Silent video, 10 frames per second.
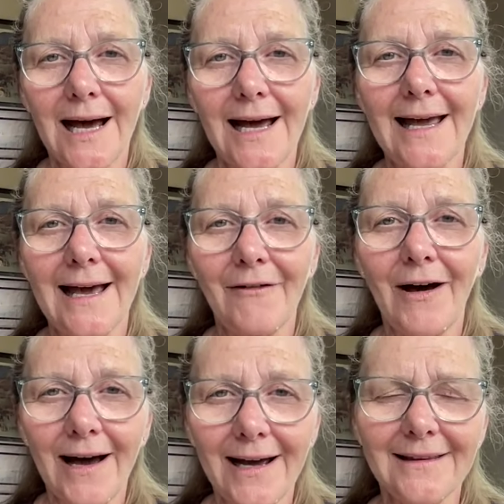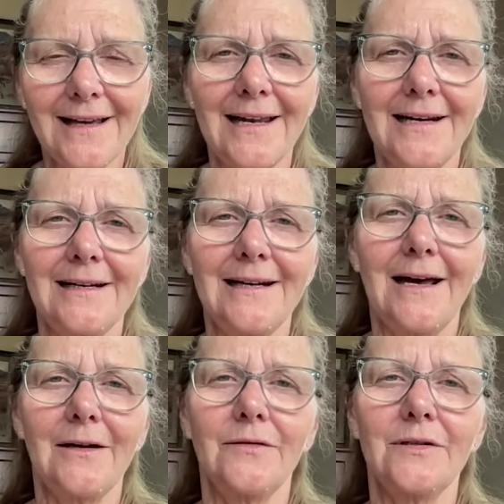I have highlighted and
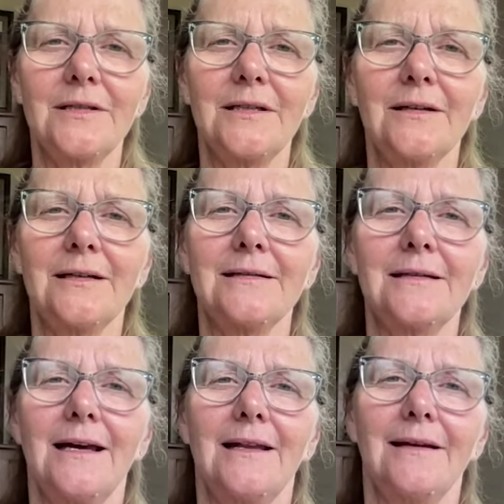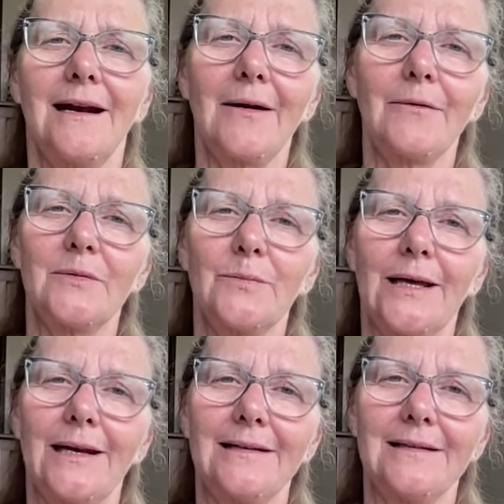out of the stillness that I was
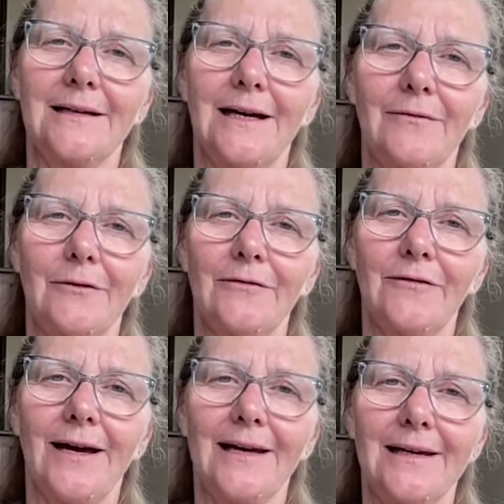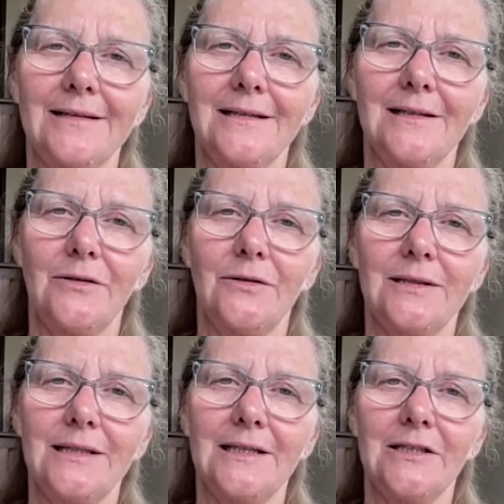planning to cover if I had continued the
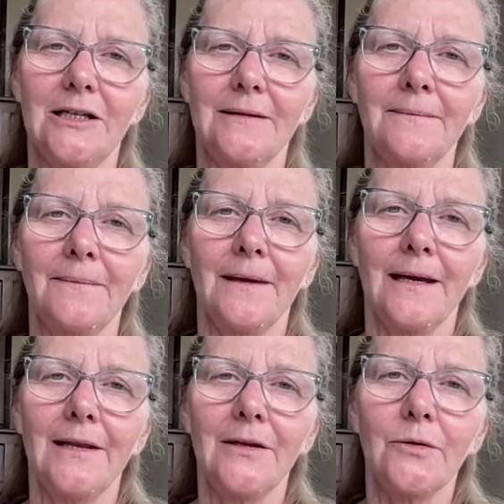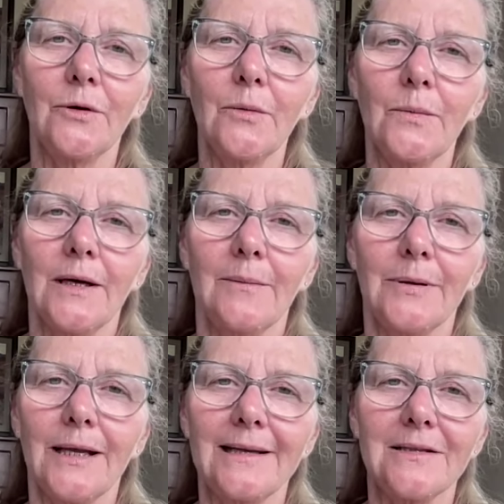teaching. And the group
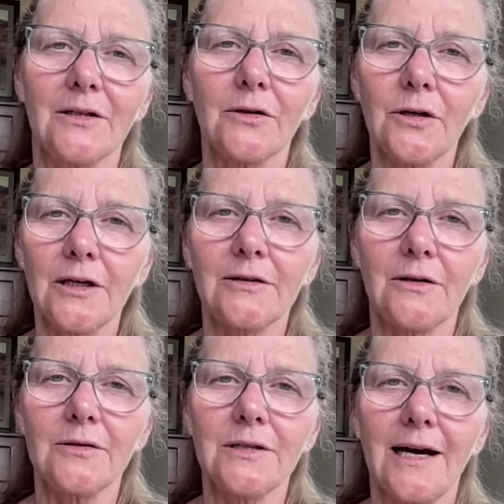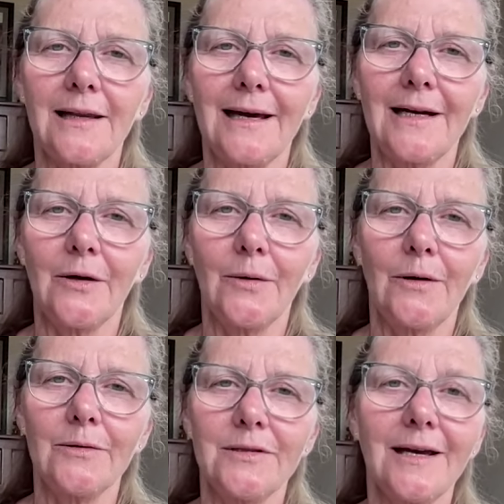plans to look at those highlighted
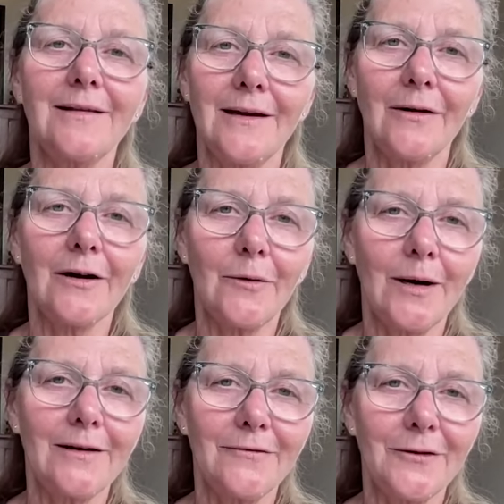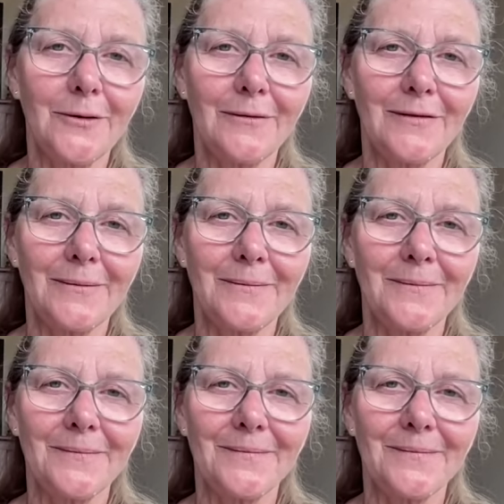quotes, and there are quite a few of them.